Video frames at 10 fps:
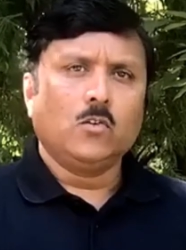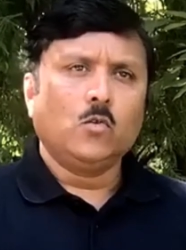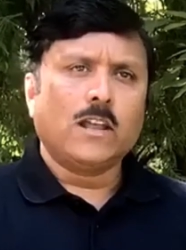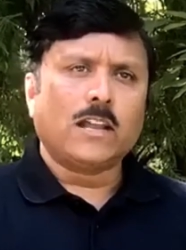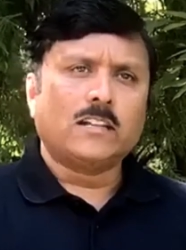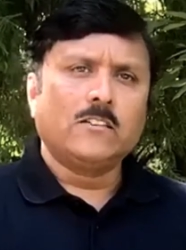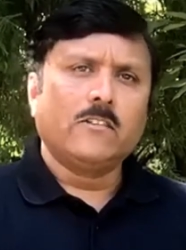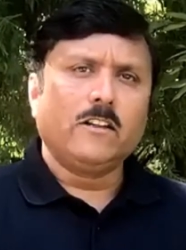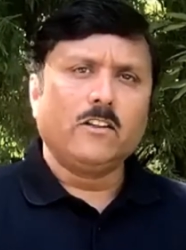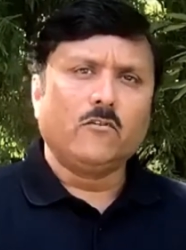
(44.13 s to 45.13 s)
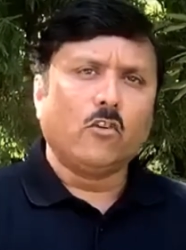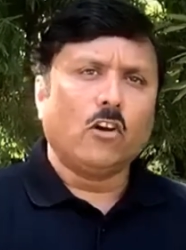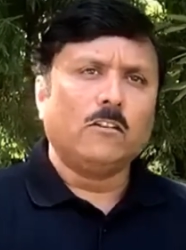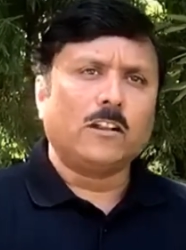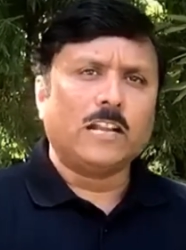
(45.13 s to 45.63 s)
who are actively
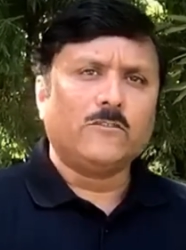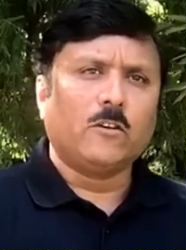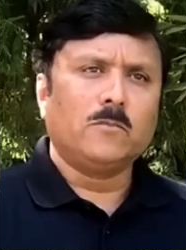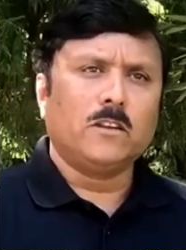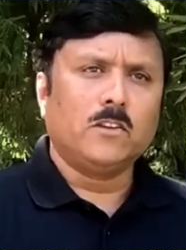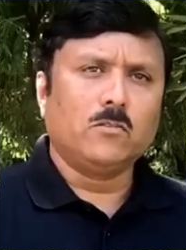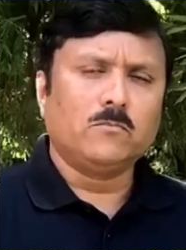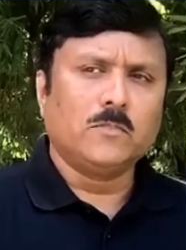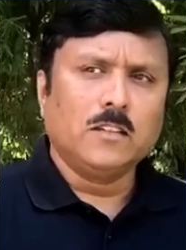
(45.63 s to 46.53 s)
involved right from the, you know,